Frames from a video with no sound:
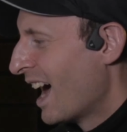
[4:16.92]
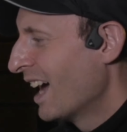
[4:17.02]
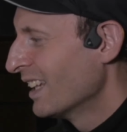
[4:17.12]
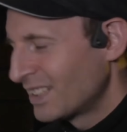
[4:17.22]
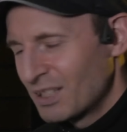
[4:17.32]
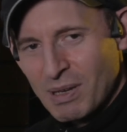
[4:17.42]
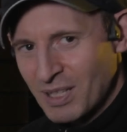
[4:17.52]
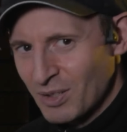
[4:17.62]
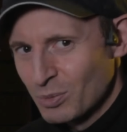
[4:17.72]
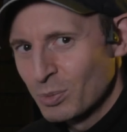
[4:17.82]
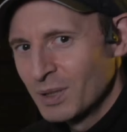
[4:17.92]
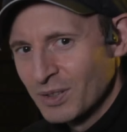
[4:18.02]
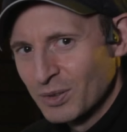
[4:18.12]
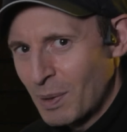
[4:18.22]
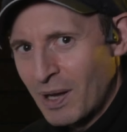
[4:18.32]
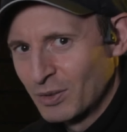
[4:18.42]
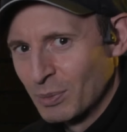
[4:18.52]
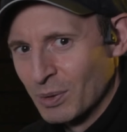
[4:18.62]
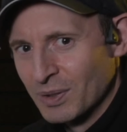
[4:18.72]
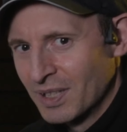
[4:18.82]
I like to make it as real as
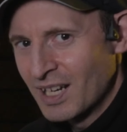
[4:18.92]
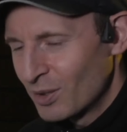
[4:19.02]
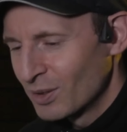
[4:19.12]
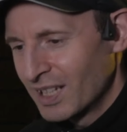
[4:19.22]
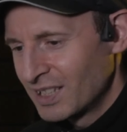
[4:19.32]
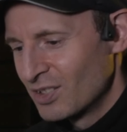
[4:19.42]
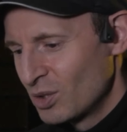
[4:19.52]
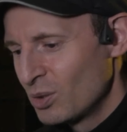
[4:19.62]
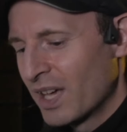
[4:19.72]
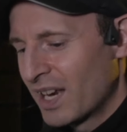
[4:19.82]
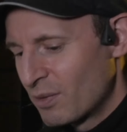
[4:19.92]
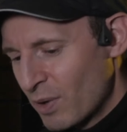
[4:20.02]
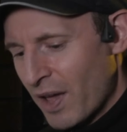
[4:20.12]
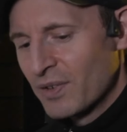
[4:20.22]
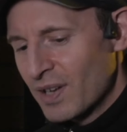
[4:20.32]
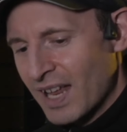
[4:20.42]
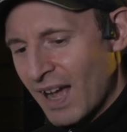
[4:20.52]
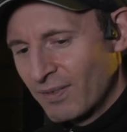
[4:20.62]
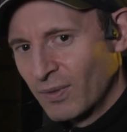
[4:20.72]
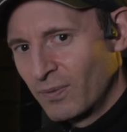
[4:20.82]
possible, and I don't like to do that. I'd rather not
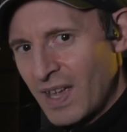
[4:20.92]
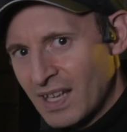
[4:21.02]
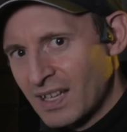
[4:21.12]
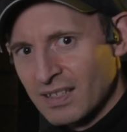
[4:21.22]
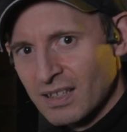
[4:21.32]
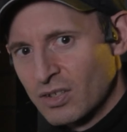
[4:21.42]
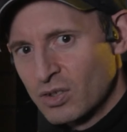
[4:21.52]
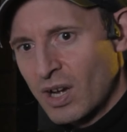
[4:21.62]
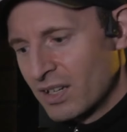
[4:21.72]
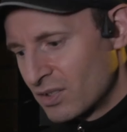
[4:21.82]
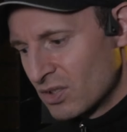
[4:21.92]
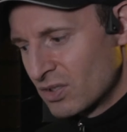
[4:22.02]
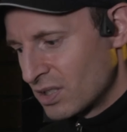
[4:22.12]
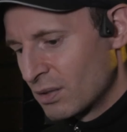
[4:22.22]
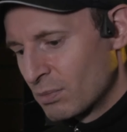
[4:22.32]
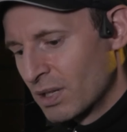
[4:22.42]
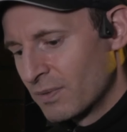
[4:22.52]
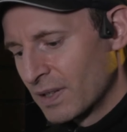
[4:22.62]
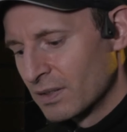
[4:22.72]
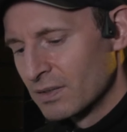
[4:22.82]
have to fake a shot just to get rid of
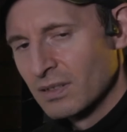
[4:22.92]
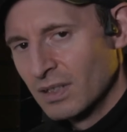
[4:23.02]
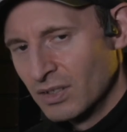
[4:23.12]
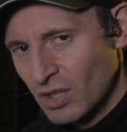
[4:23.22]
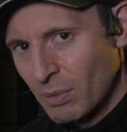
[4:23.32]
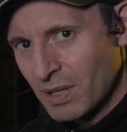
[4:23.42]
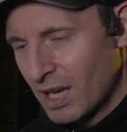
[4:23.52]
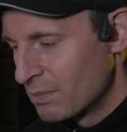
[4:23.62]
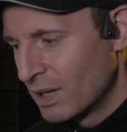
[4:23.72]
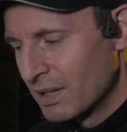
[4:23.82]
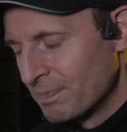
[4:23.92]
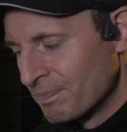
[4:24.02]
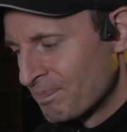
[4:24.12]
a jump cut, but